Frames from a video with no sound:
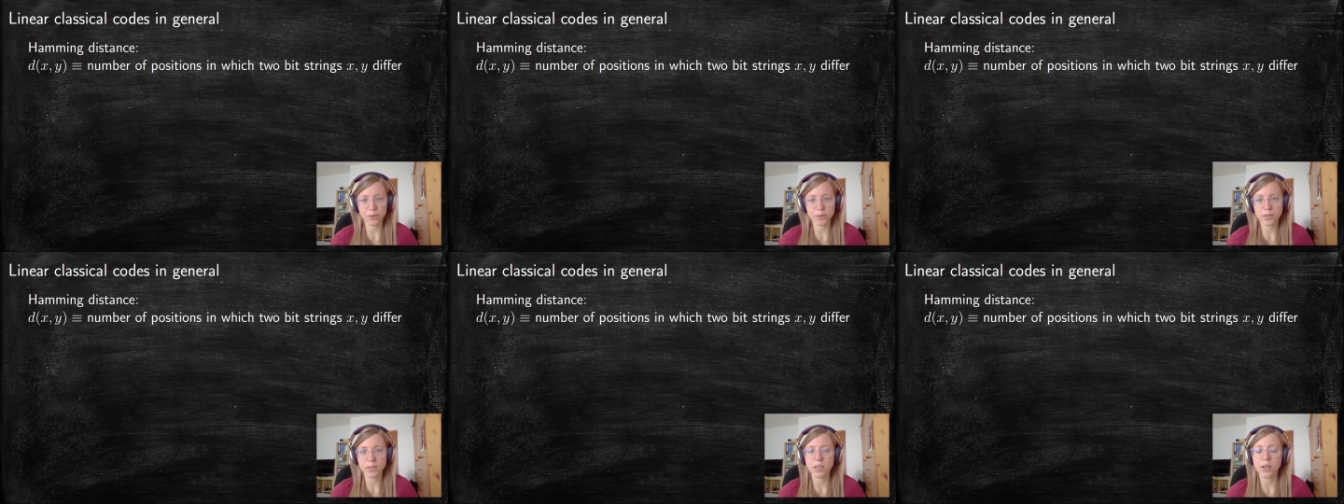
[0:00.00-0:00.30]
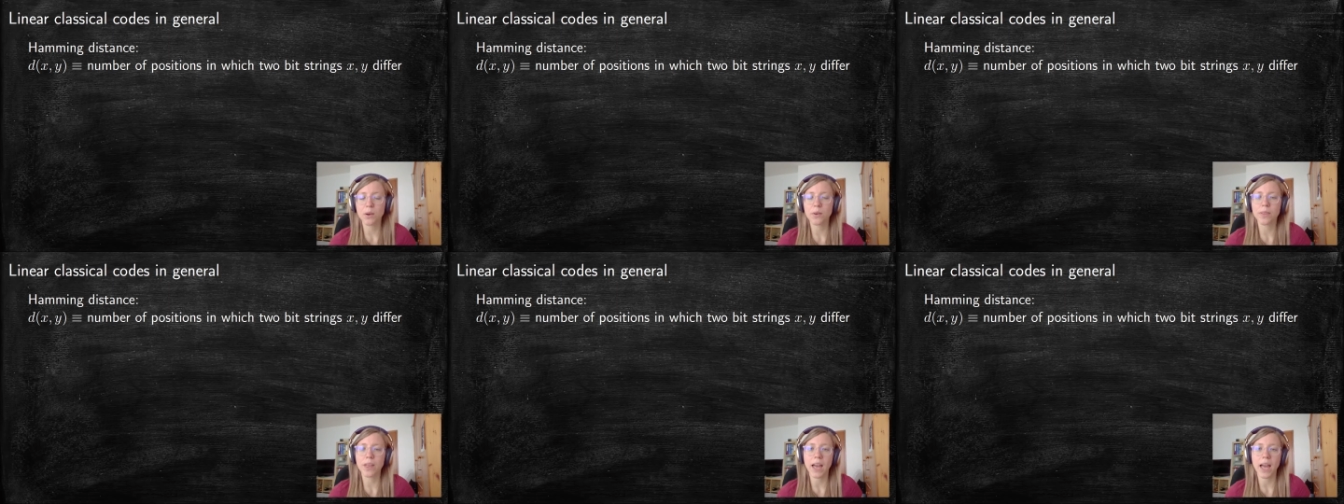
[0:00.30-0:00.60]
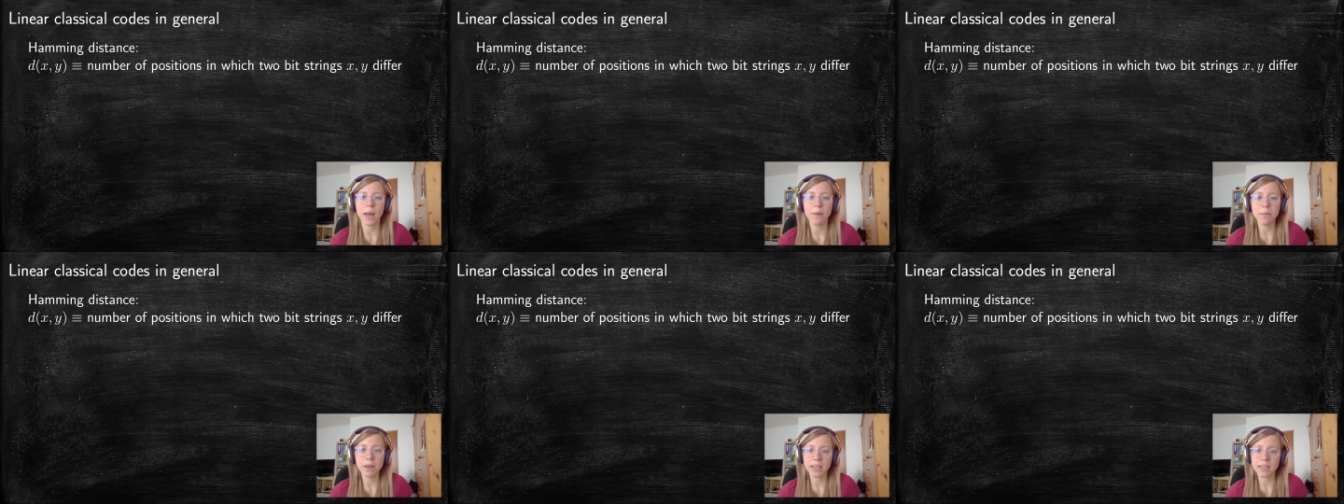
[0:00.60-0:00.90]
So the
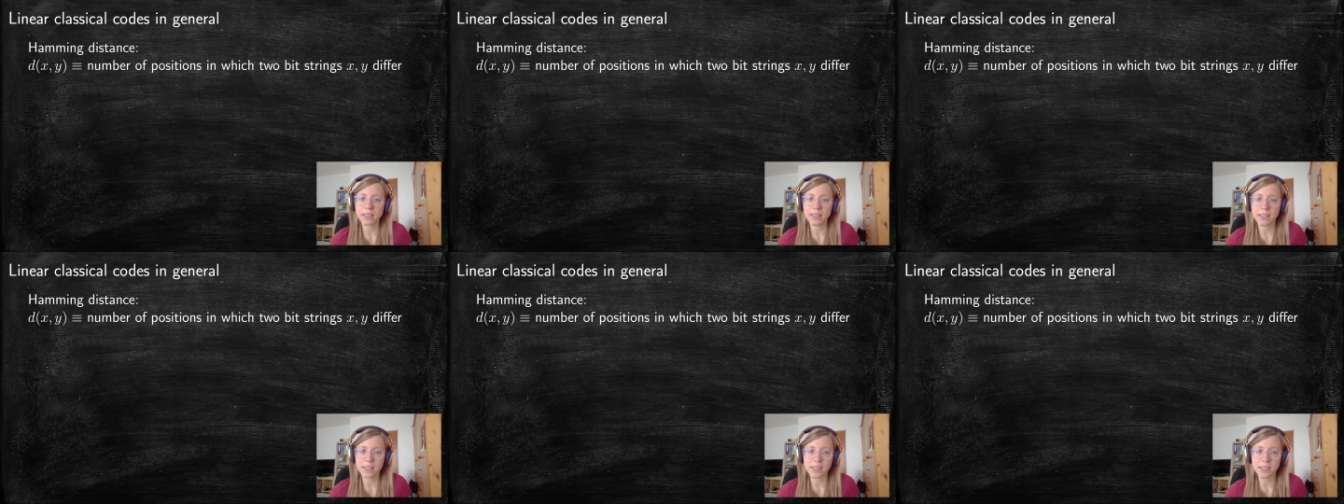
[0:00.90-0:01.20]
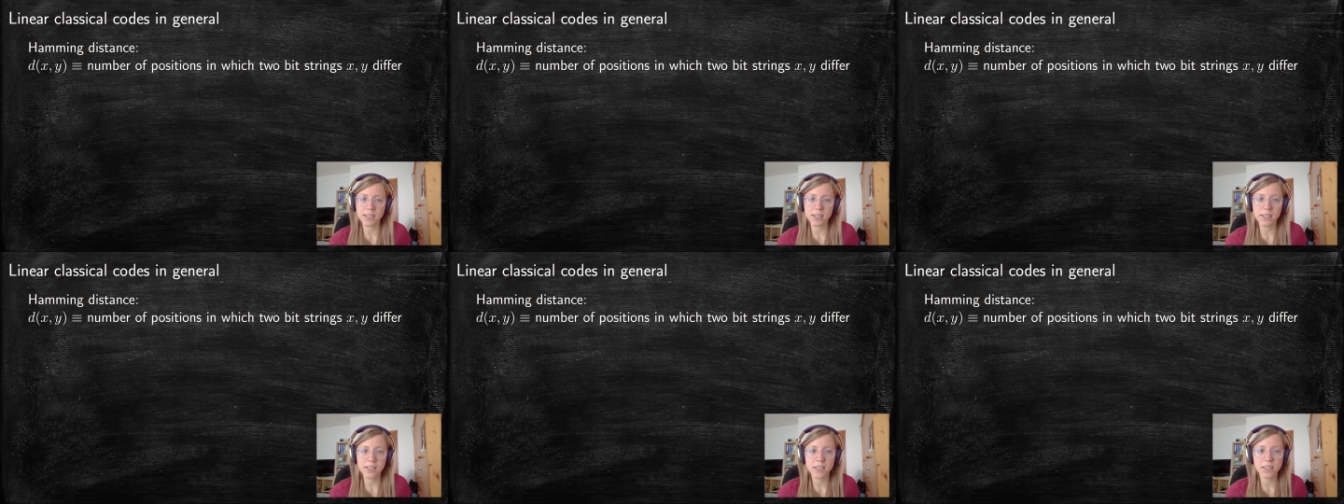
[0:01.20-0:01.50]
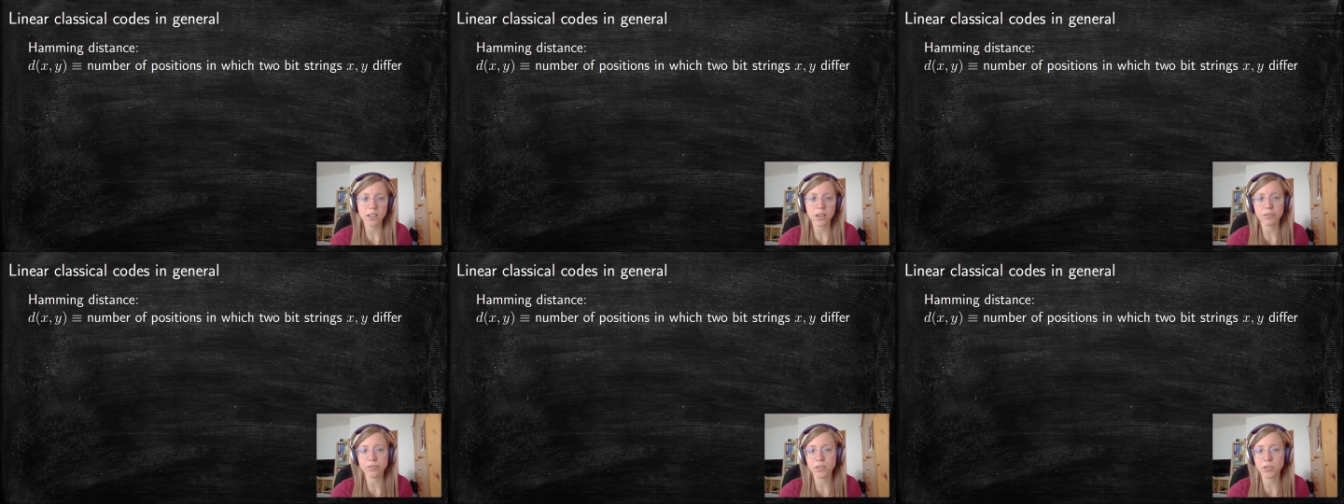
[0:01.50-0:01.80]
Hamming
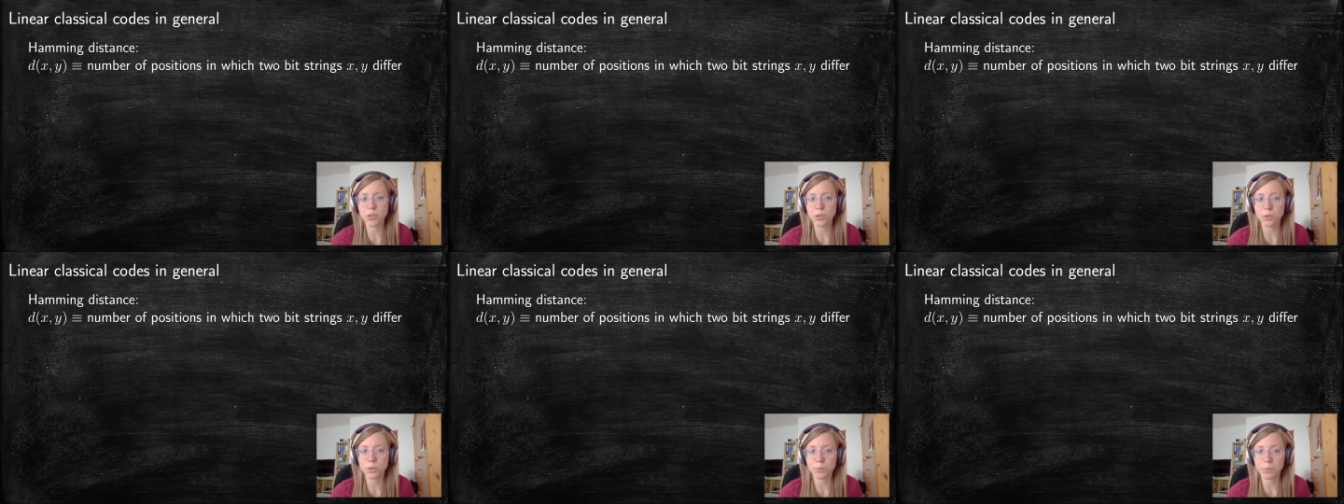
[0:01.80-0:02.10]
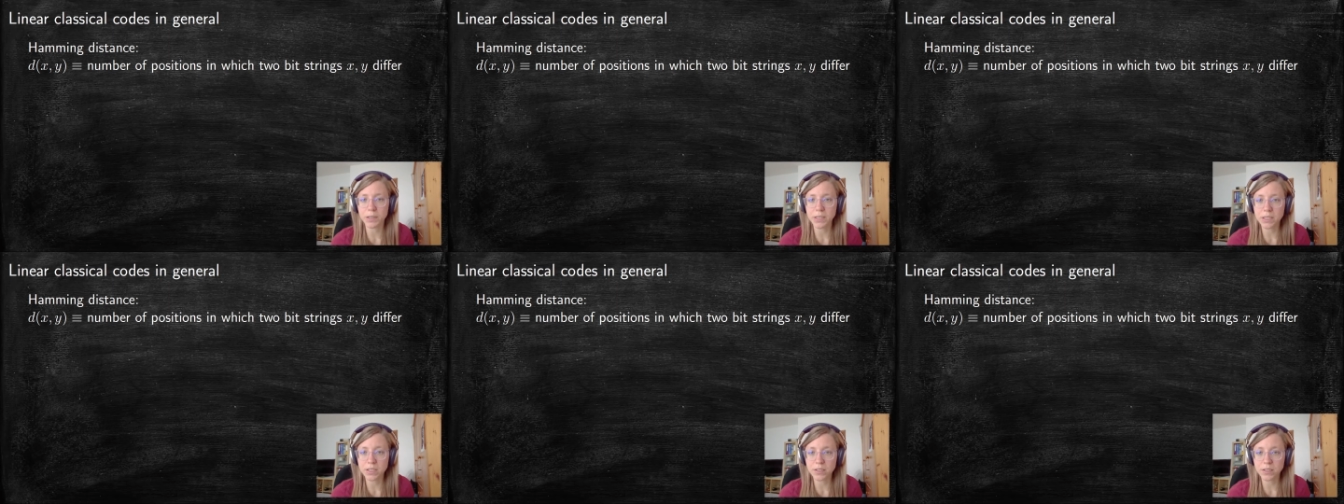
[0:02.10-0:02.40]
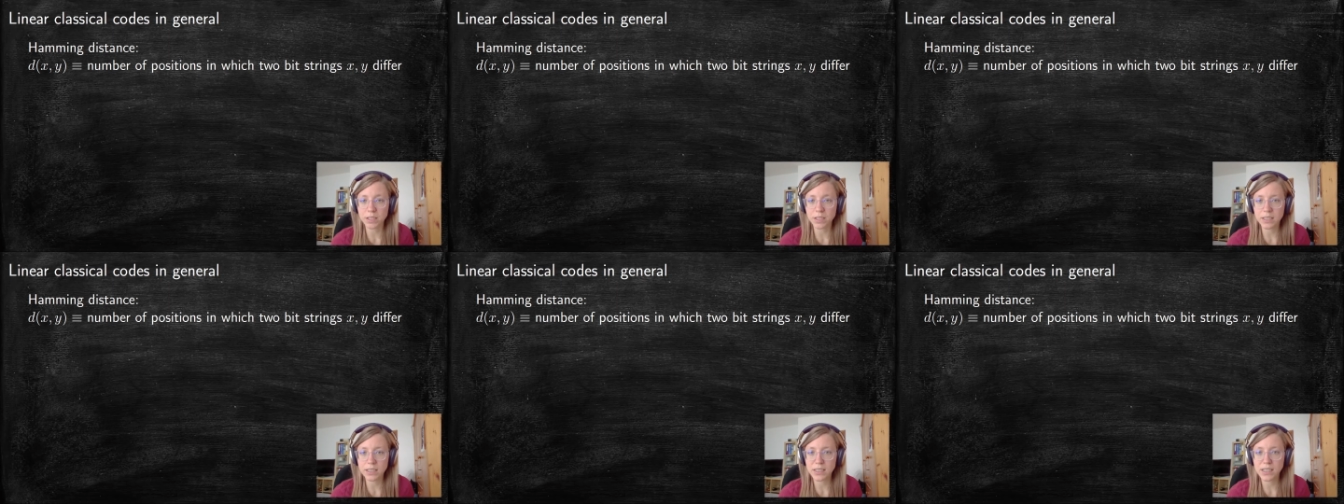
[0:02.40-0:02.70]
distance of 2 bit
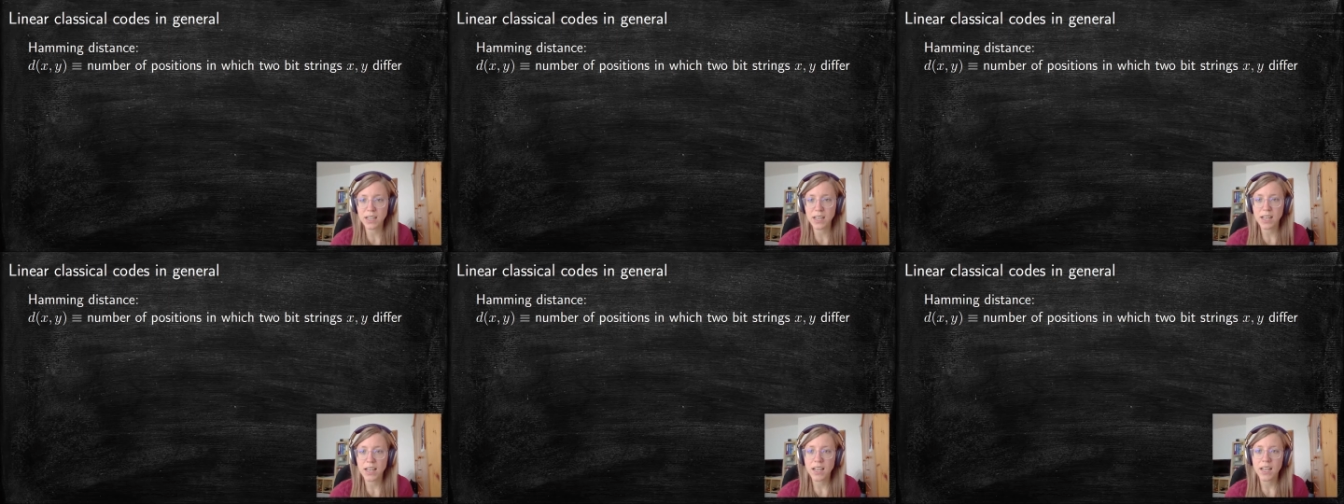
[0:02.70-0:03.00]
strings